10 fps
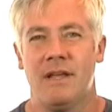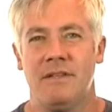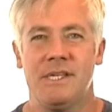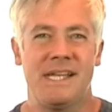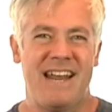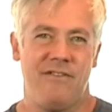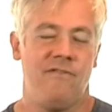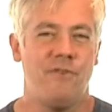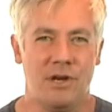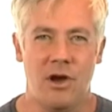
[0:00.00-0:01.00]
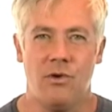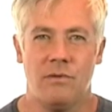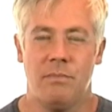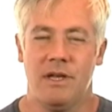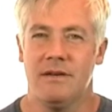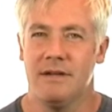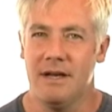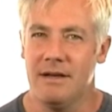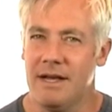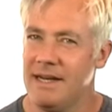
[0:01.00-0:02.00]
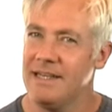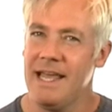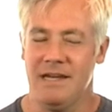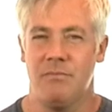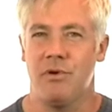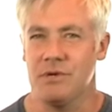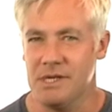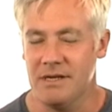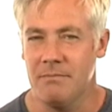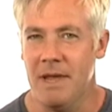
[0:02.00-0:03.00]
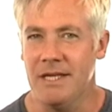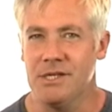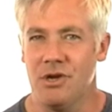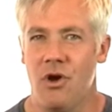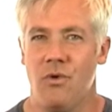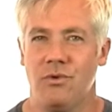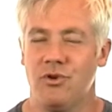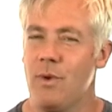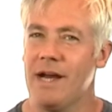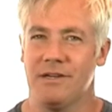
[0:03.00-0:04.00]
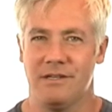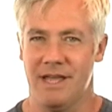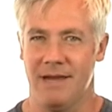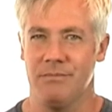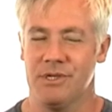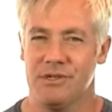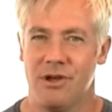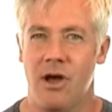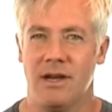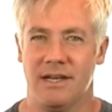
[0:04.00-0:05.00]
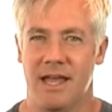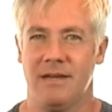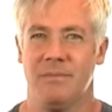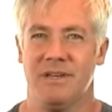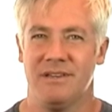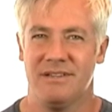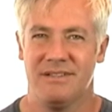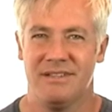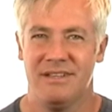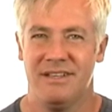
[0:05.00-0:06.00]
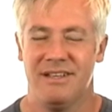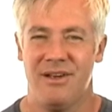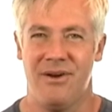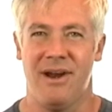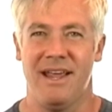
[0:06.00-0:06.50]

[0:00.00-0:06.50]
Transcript: This is kind of a footnote, but an enlightened person makes no direct claims on enlightenment. All